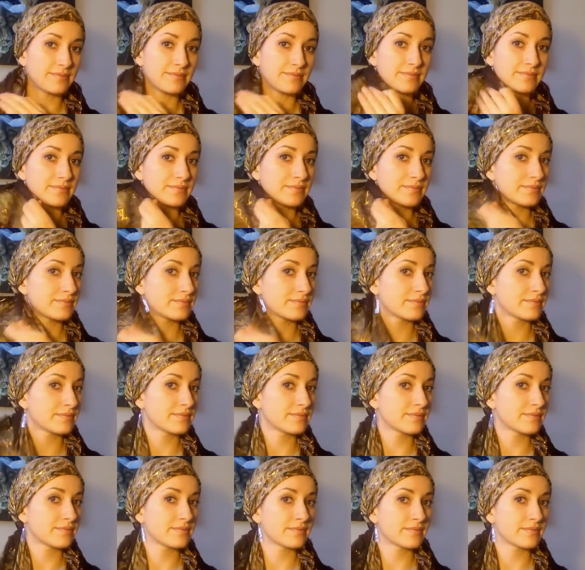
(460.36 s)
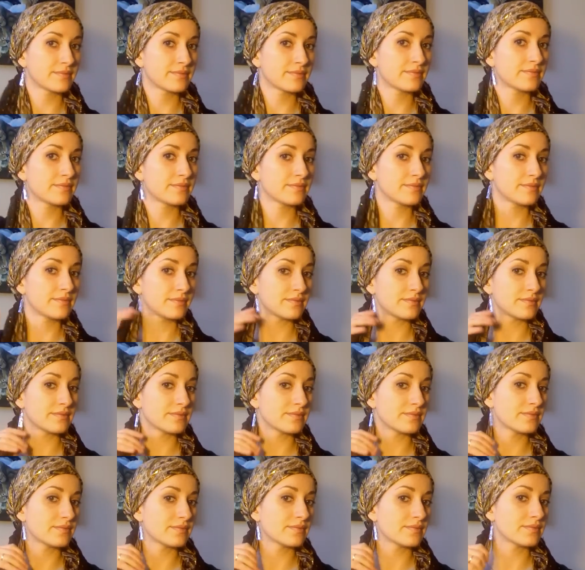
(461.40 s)

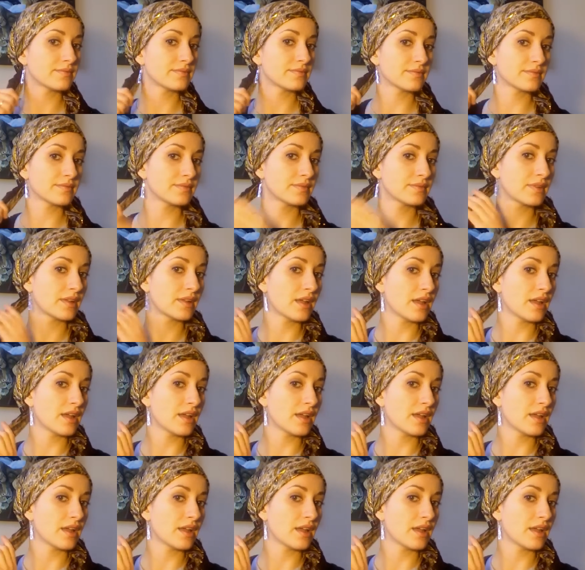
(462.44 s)
Nothing is said.